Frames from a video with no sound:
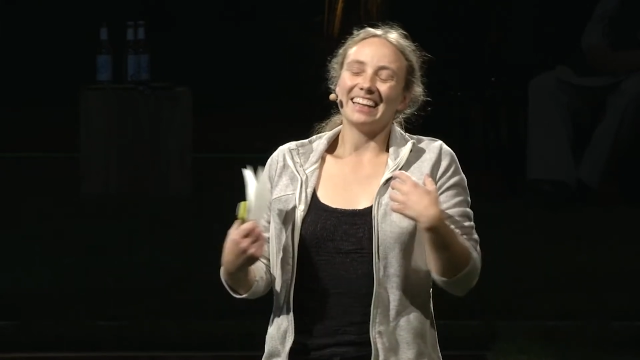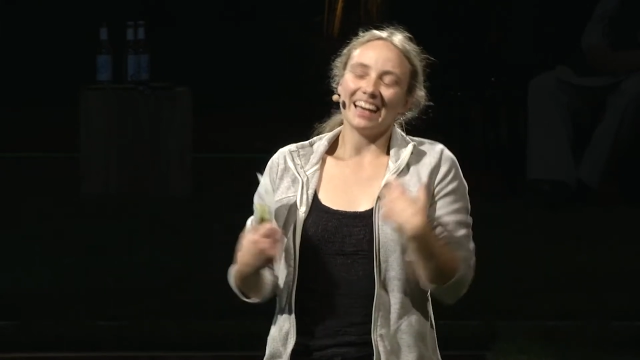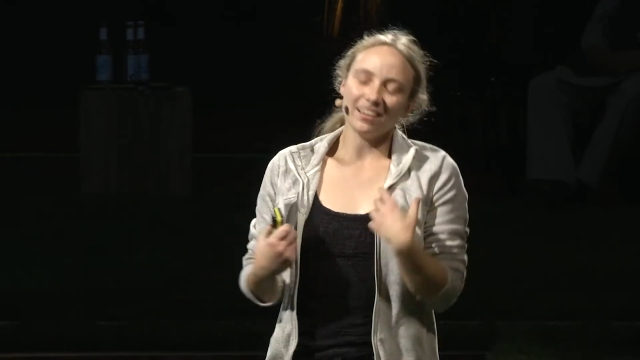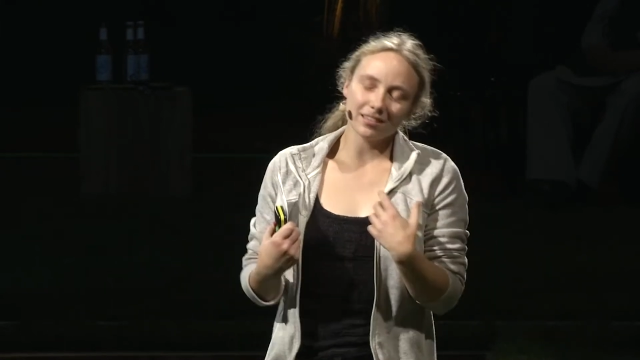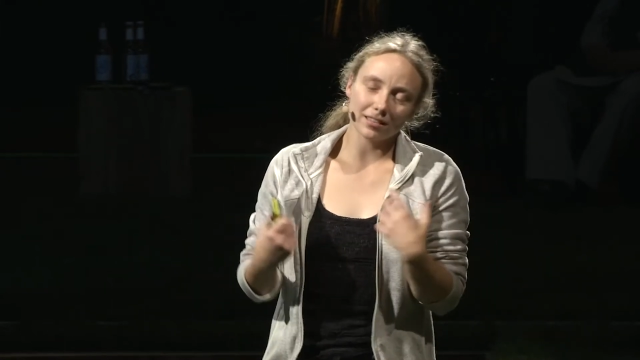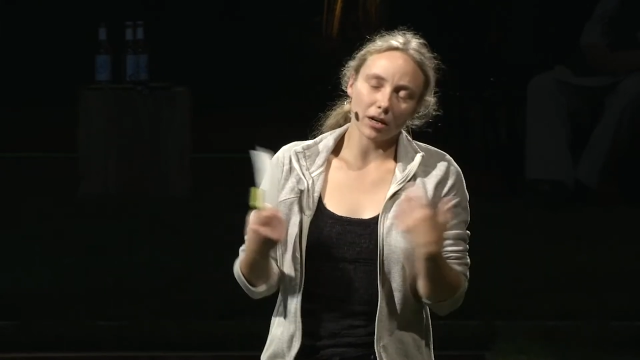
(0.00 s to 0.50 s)

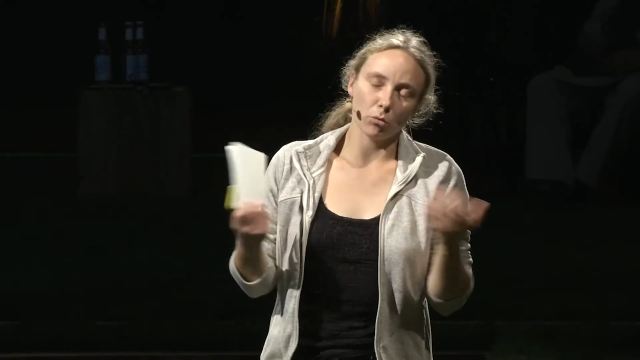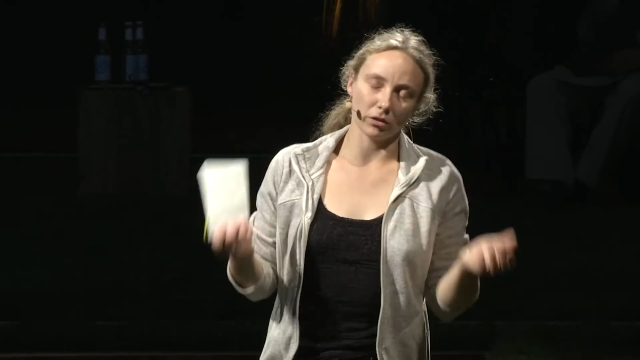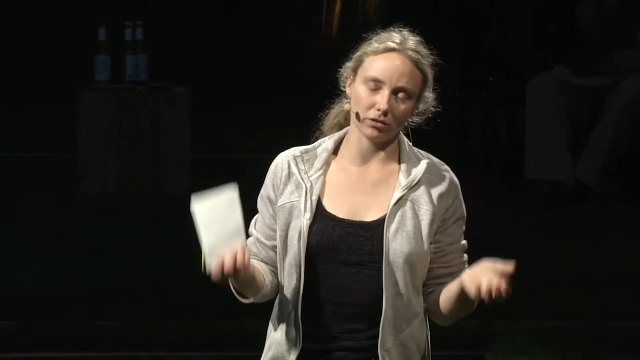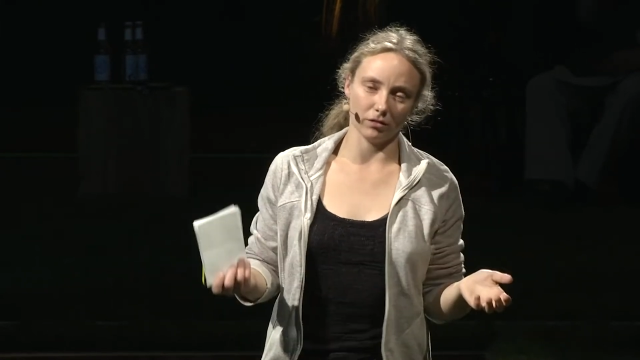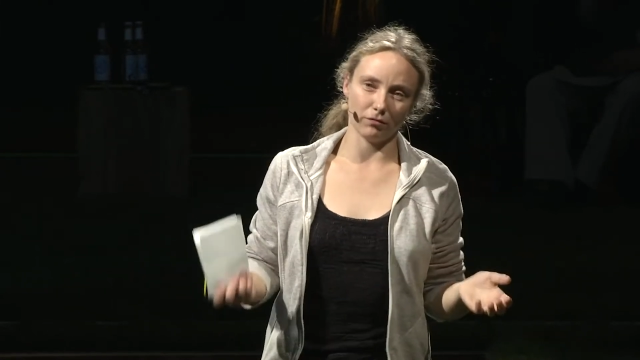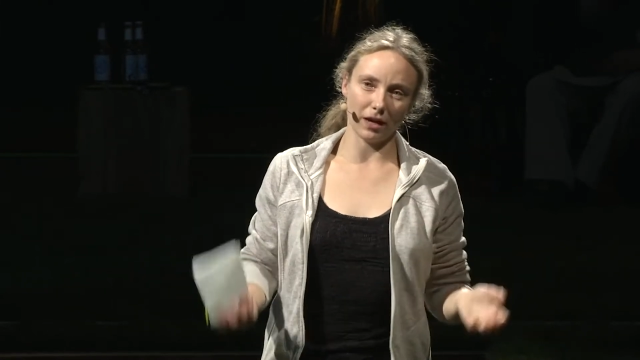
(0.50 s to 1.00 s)
guess I
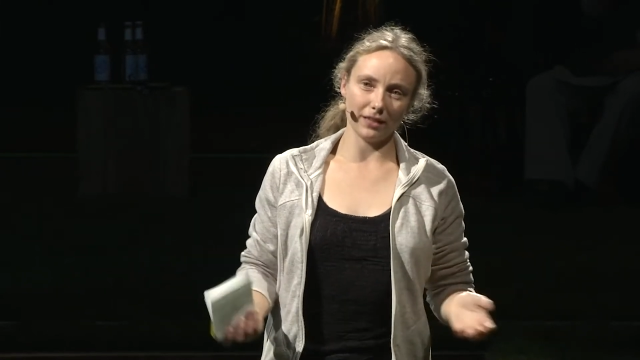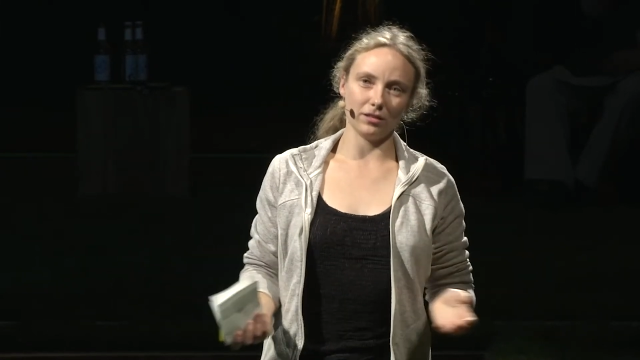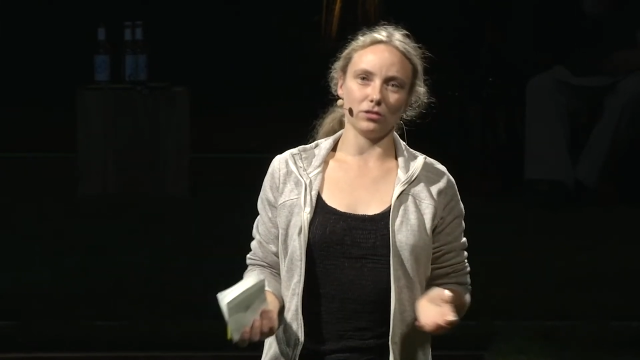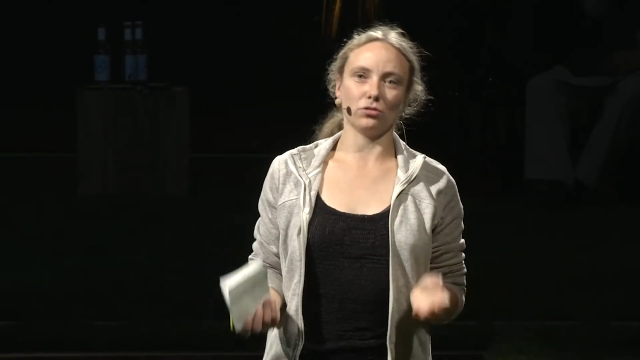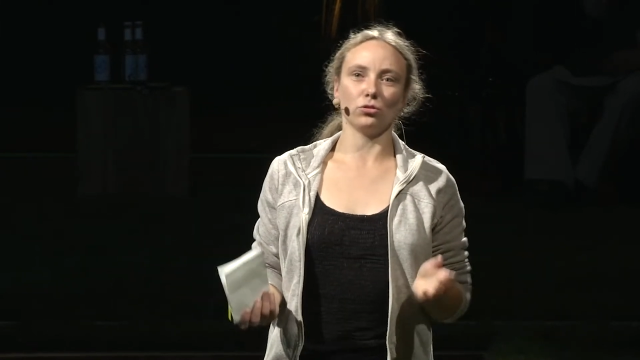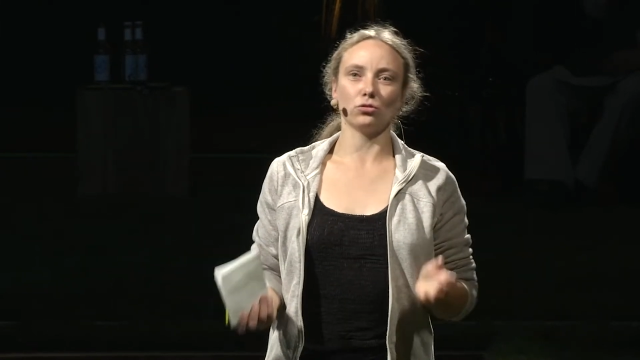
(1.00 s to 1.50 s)
was
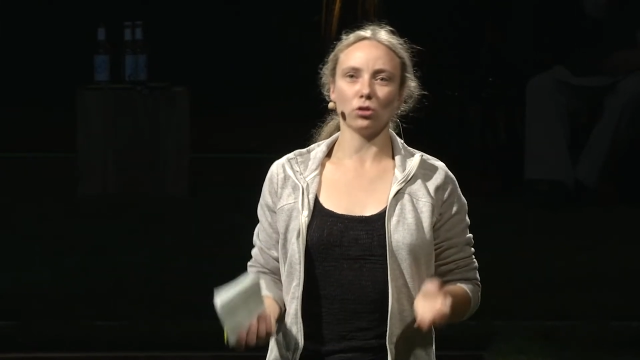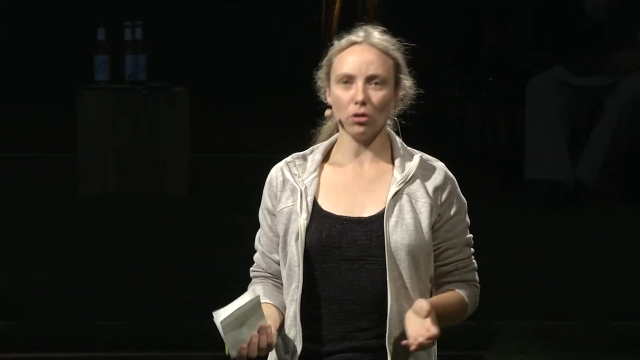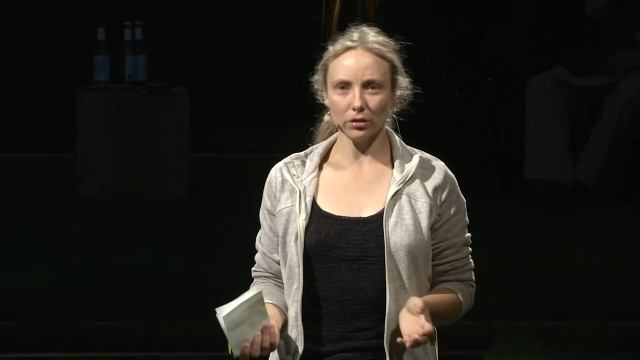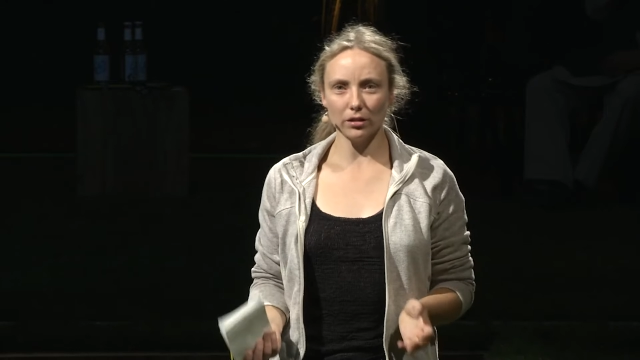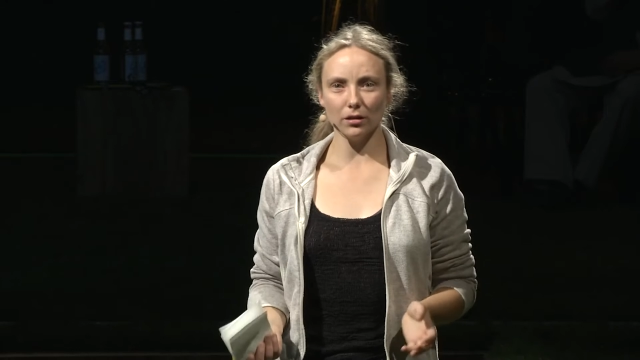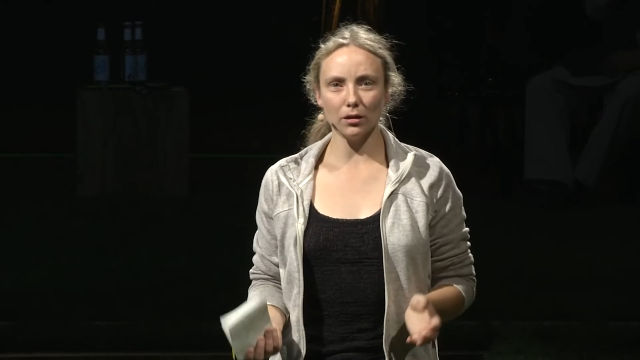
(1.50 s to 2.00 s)
invited to
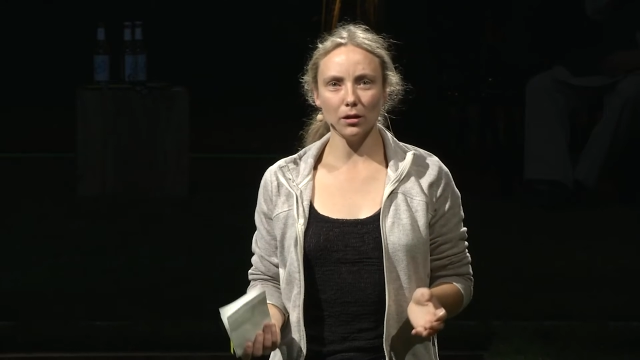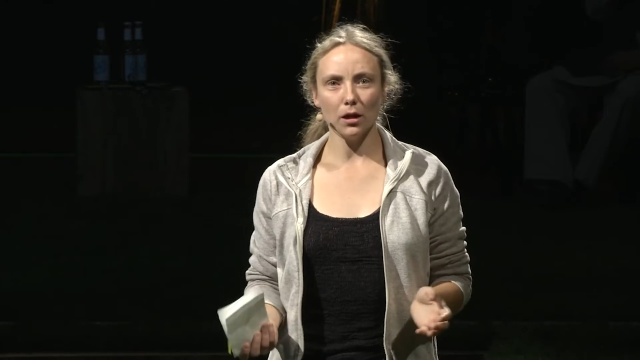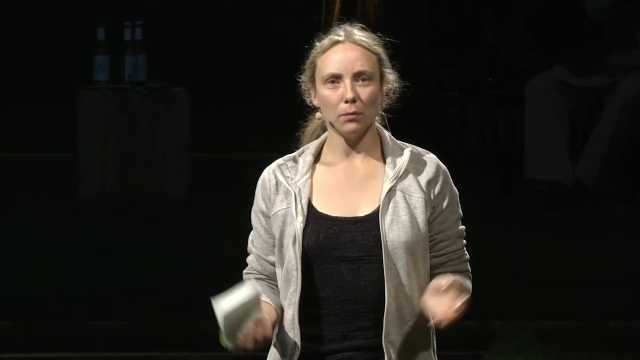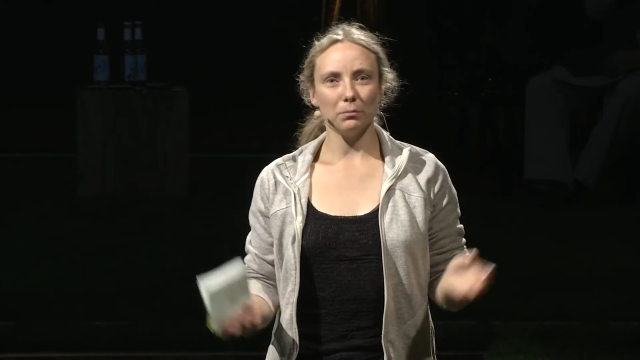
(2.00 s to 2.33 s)
talk here